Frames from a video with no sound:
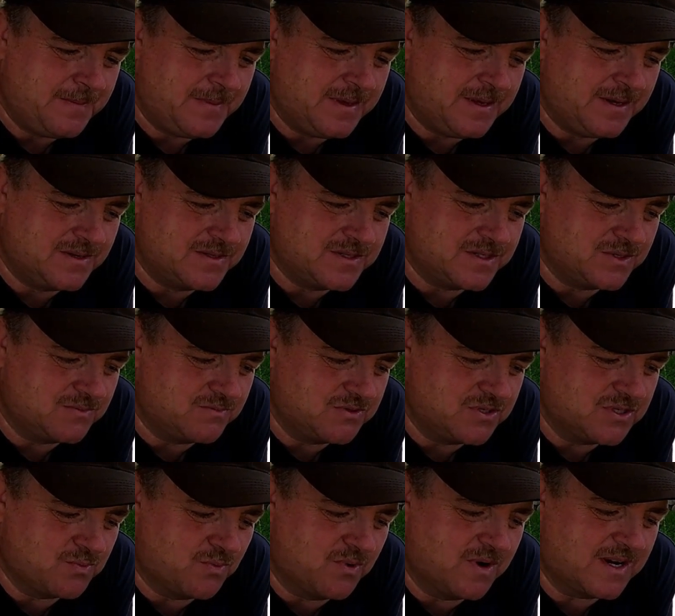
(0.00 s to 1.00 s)
you know, to
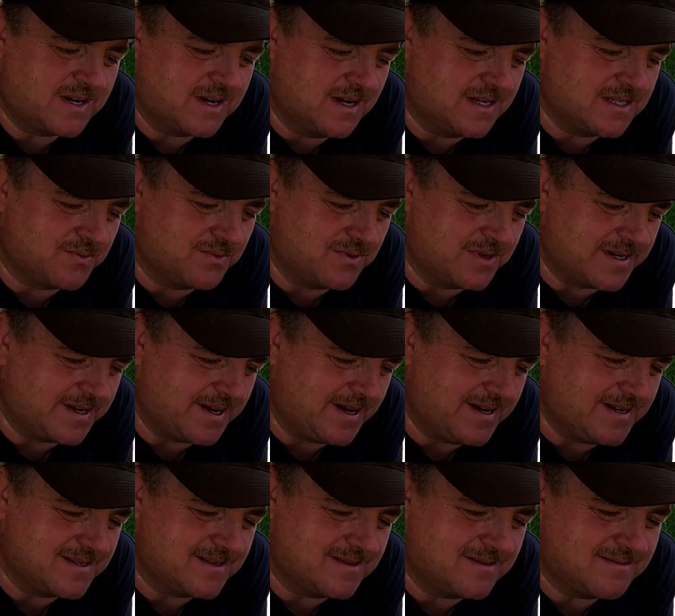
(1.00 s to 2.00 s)
just where it cuts really
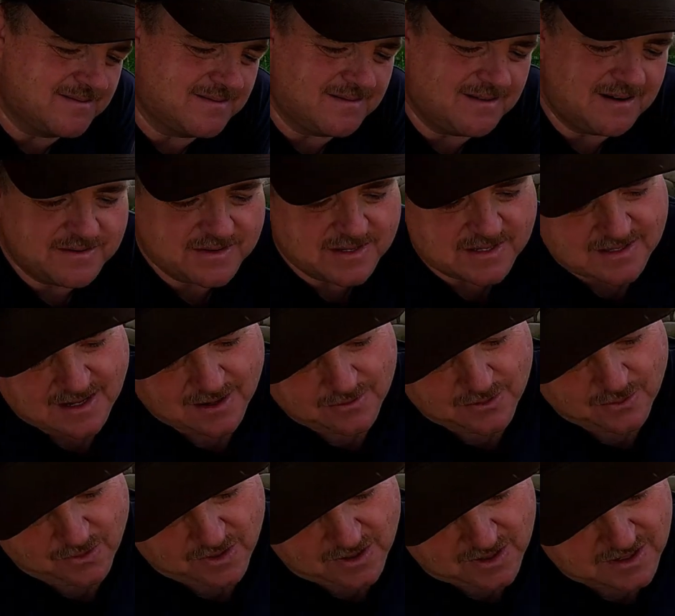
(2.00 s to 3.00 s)
nice. I think that
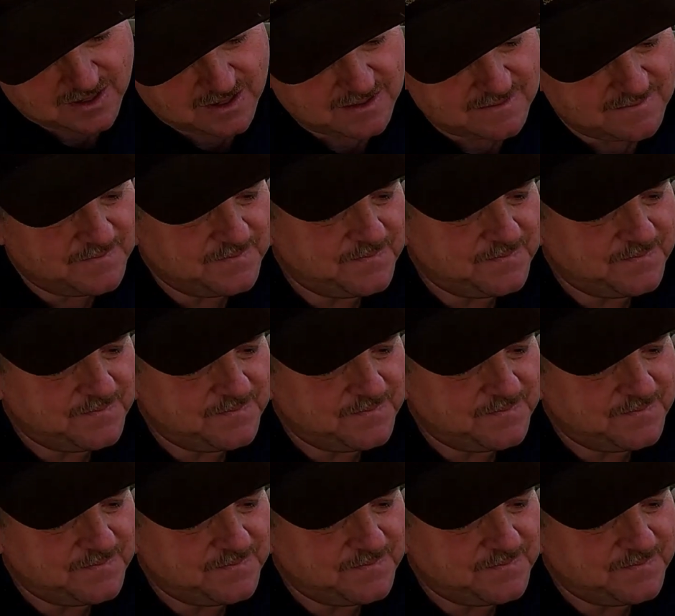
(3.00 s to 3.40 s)
would work good.